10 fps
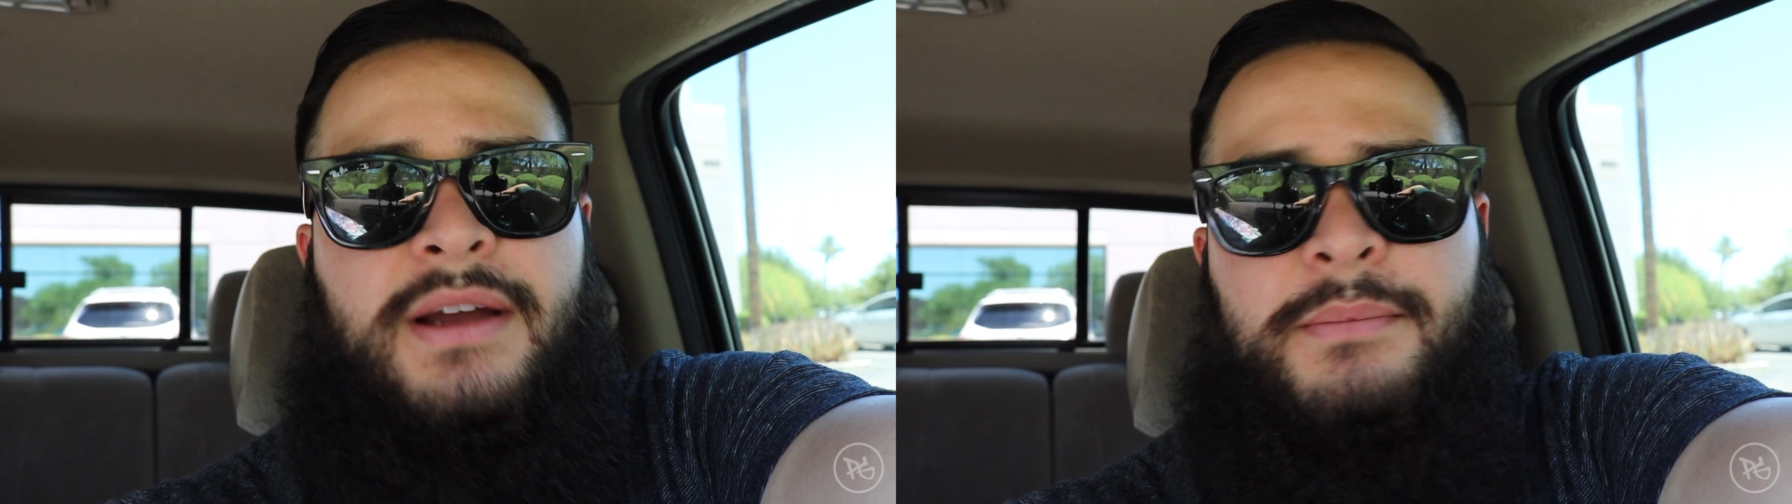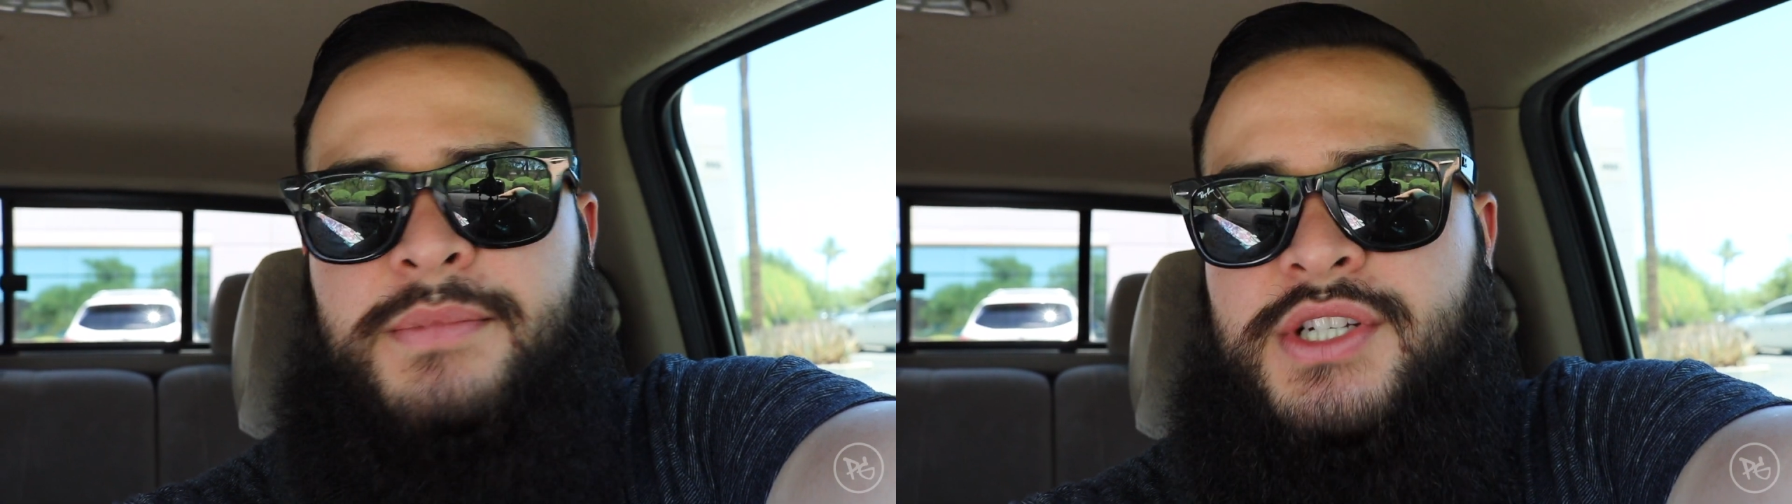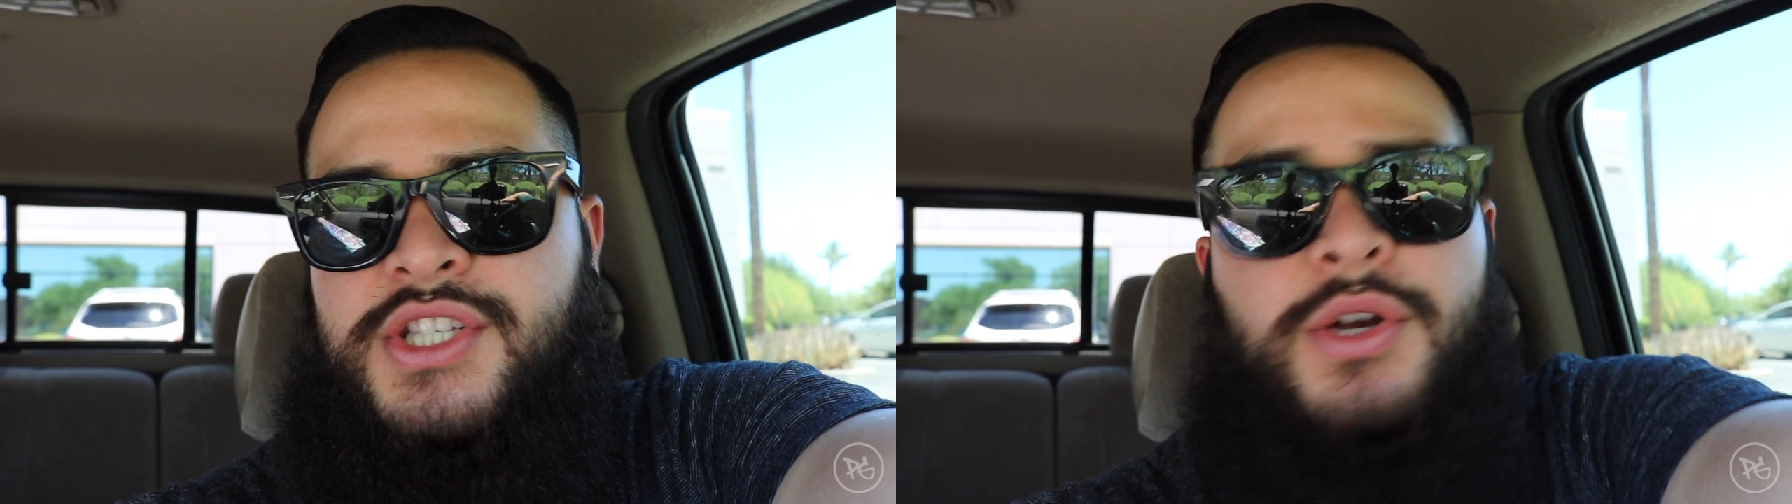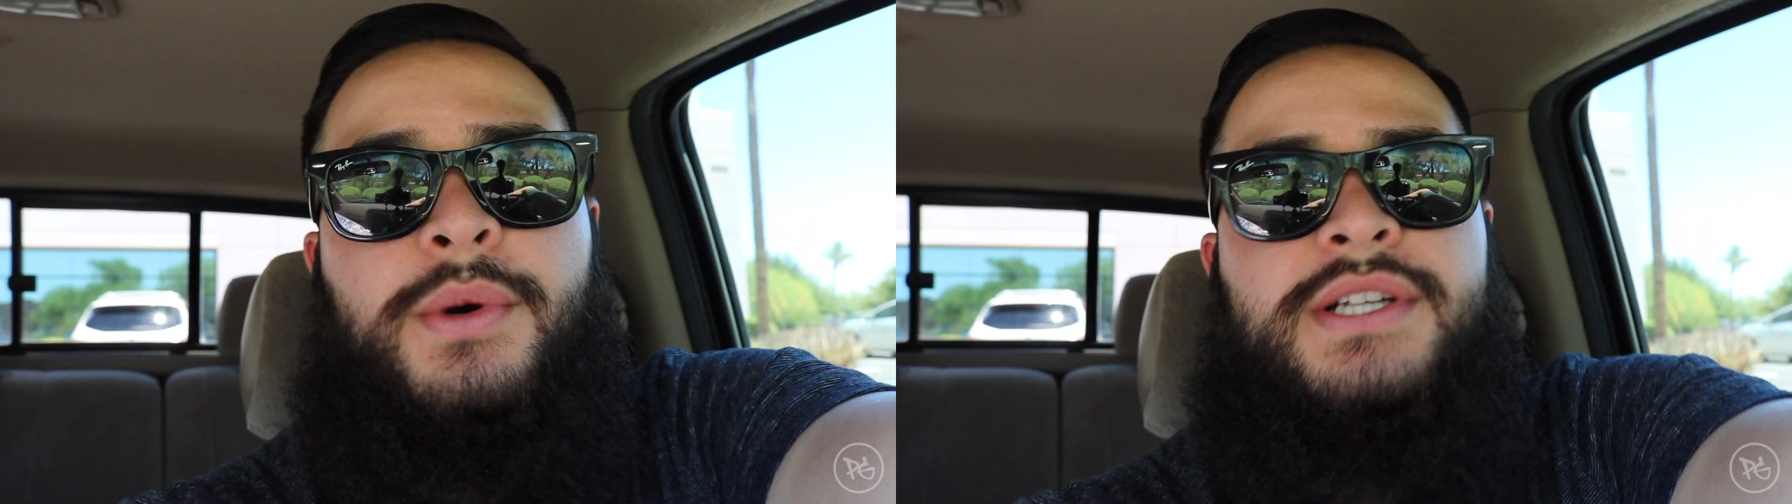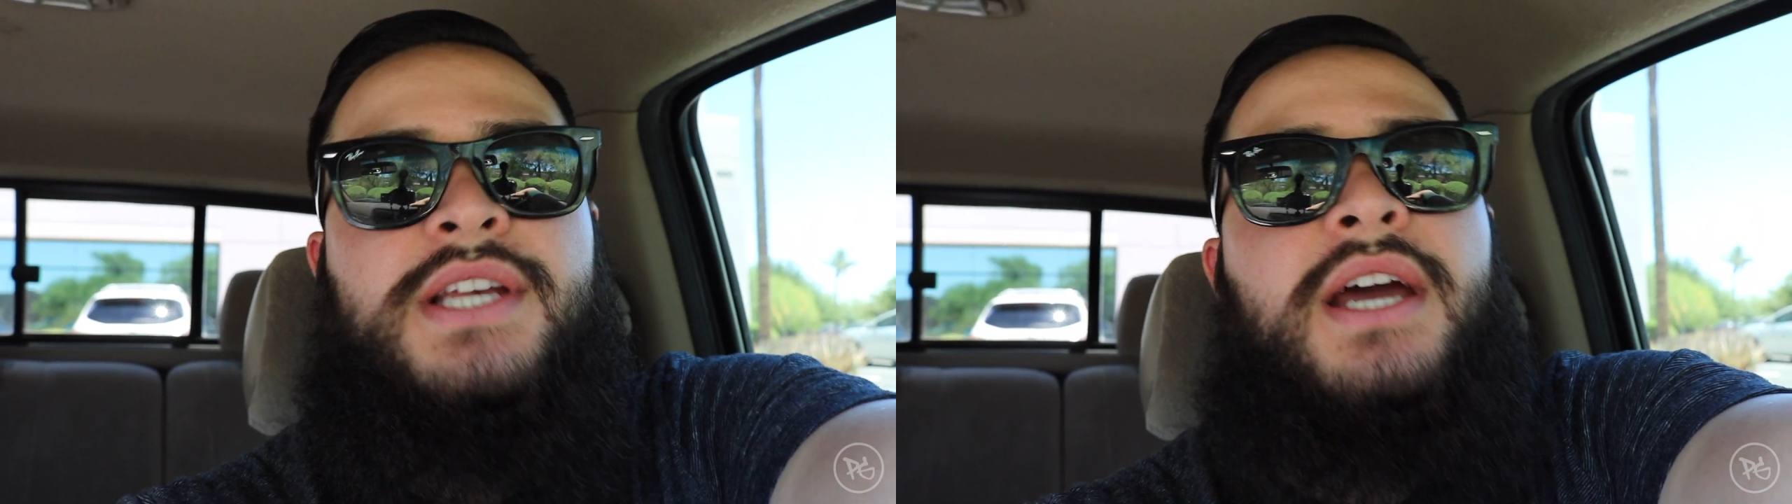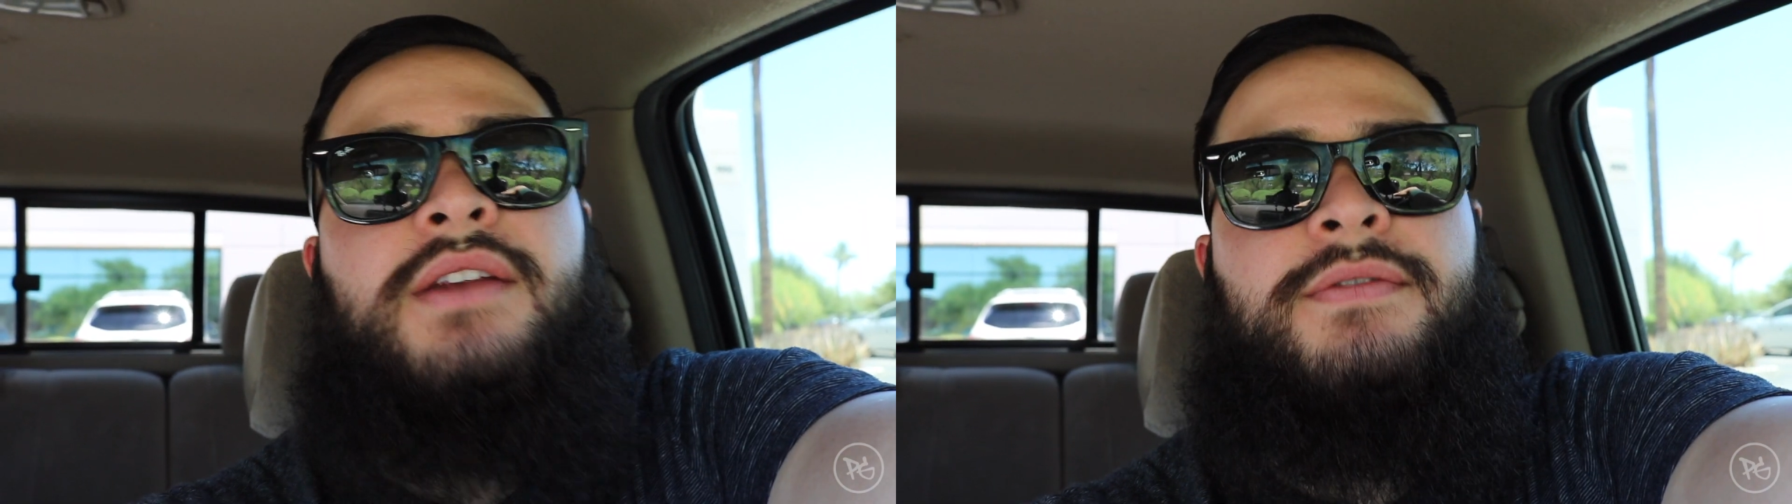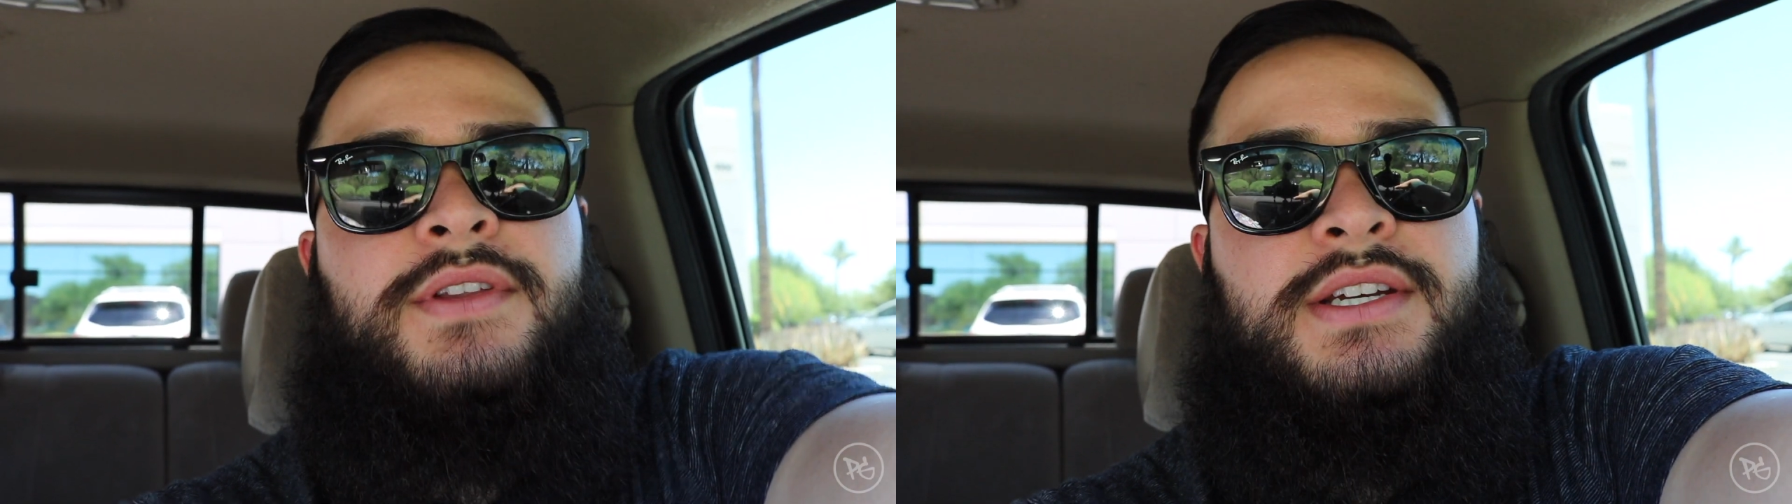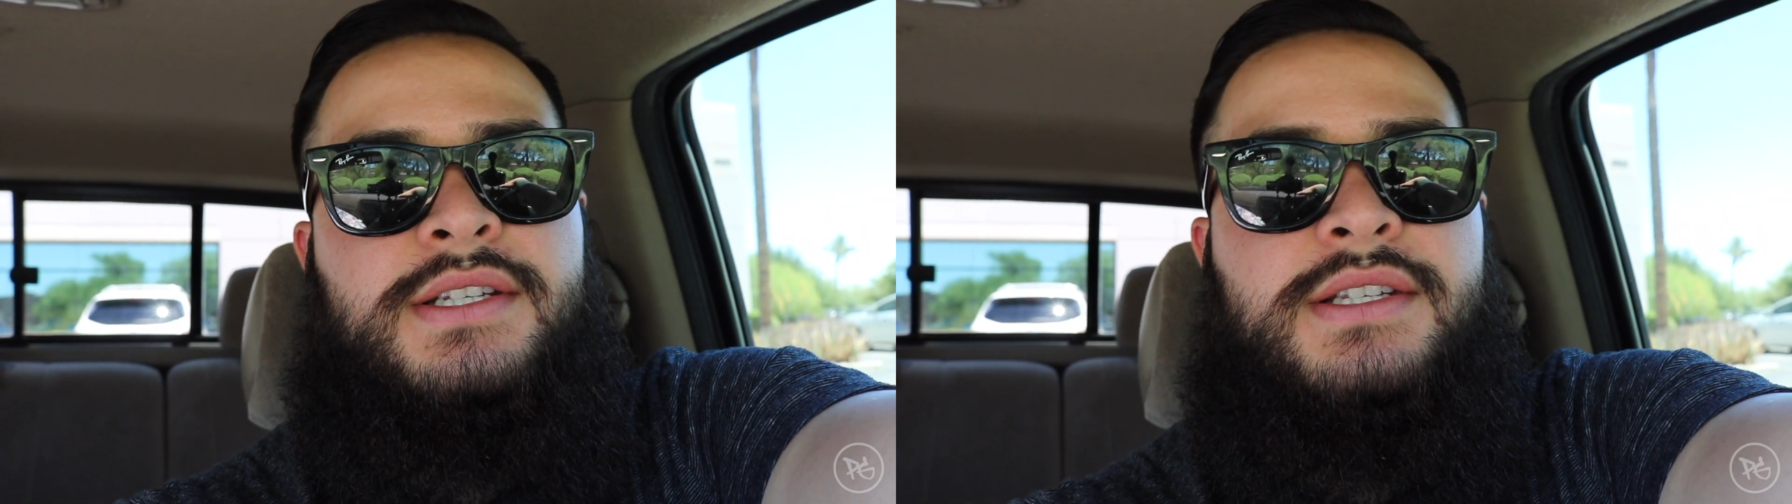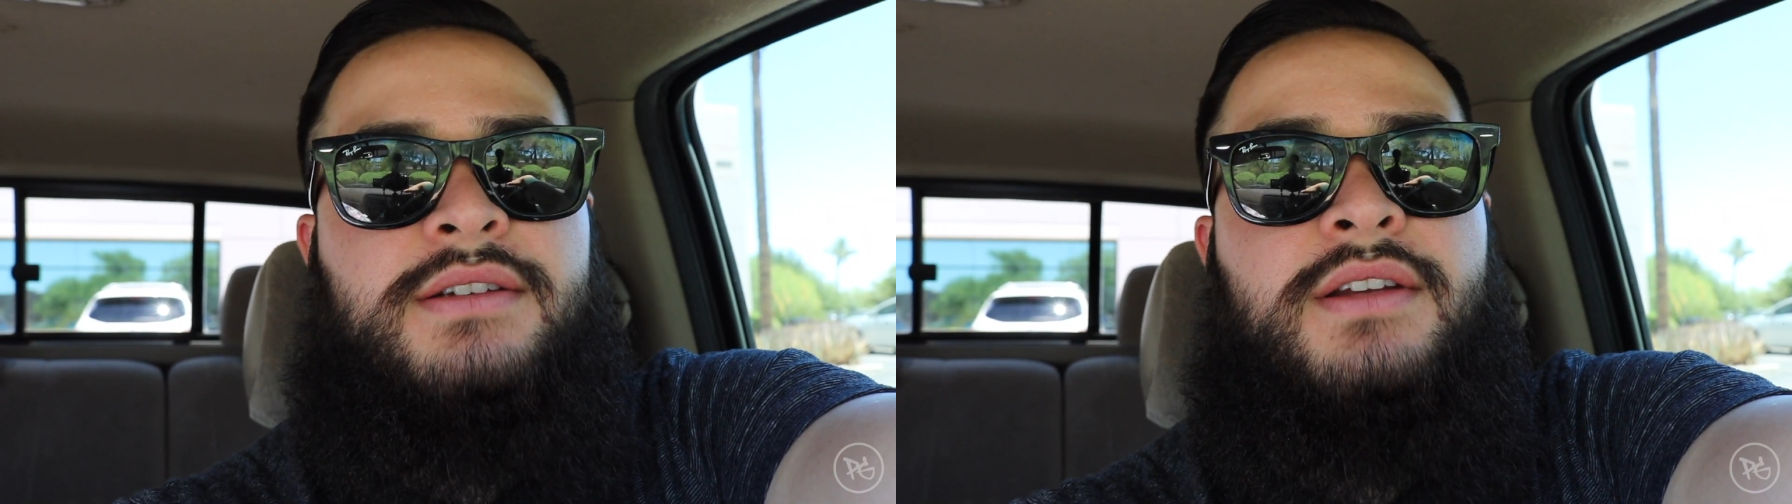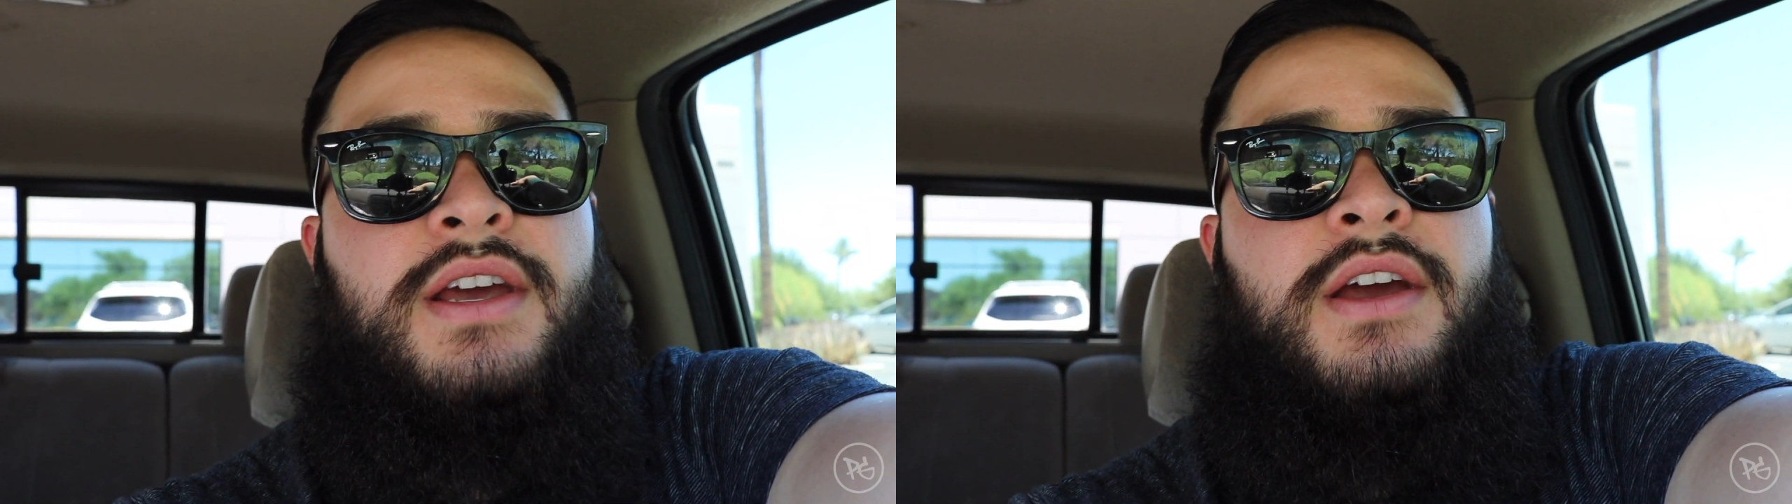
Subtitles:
I'm just so excited for this, and